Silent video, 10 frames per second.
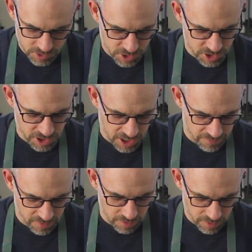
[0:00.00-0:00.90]
just to
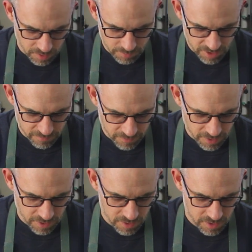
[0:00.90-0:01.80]
give it a little bit of
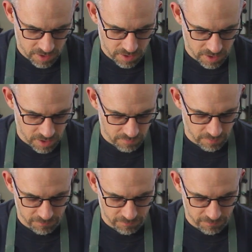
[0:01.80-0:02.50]
a